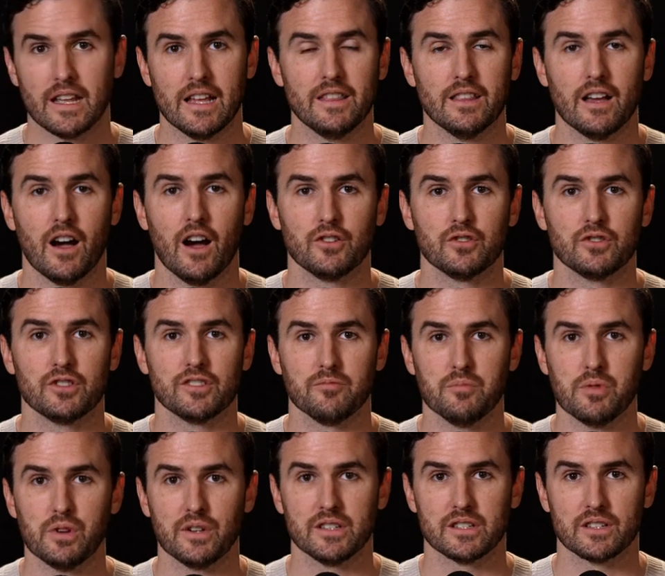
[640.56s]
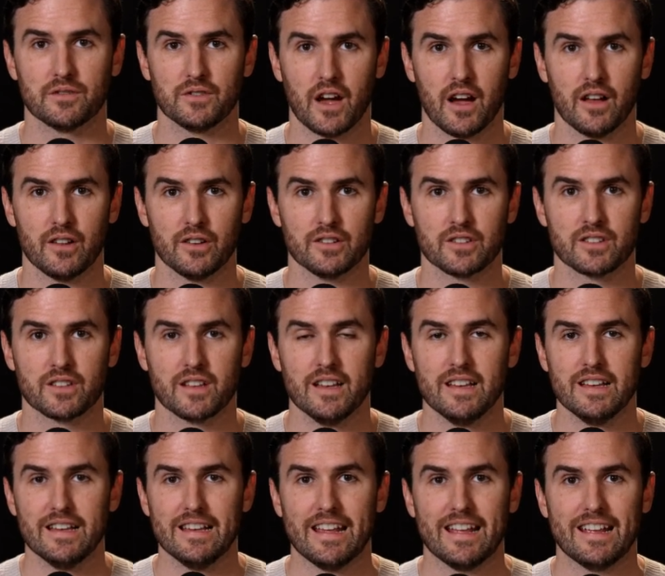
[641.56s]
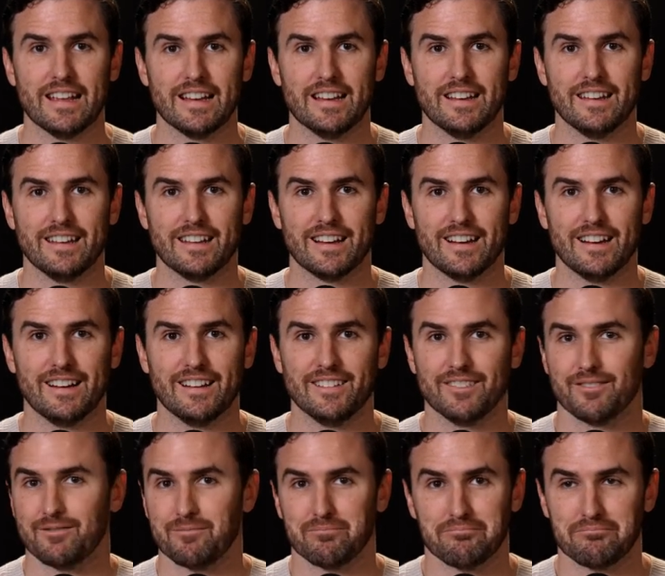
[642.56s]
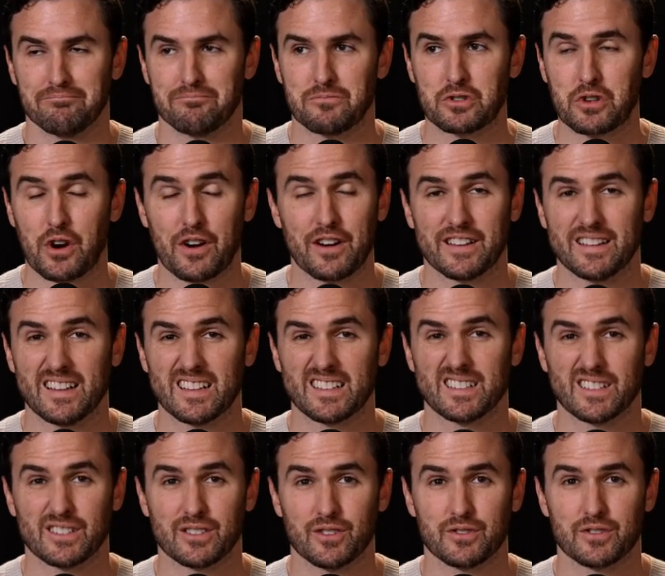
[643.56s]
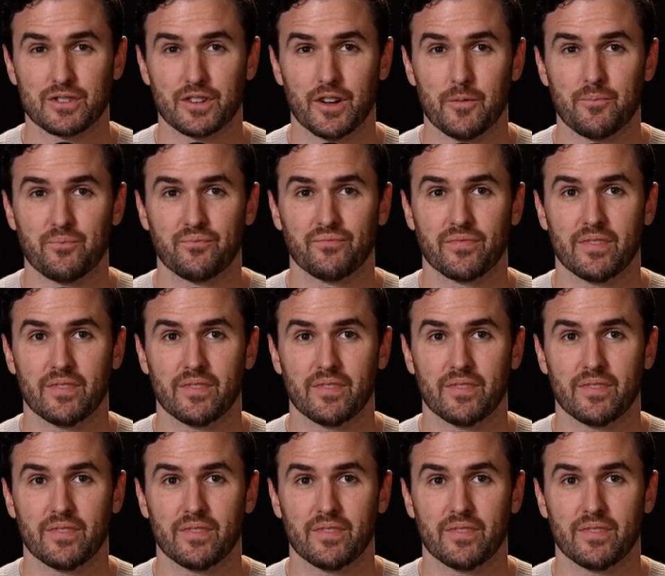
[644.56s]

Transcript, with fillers: in the hundreds of millions of dollars and uh, started like six years ago.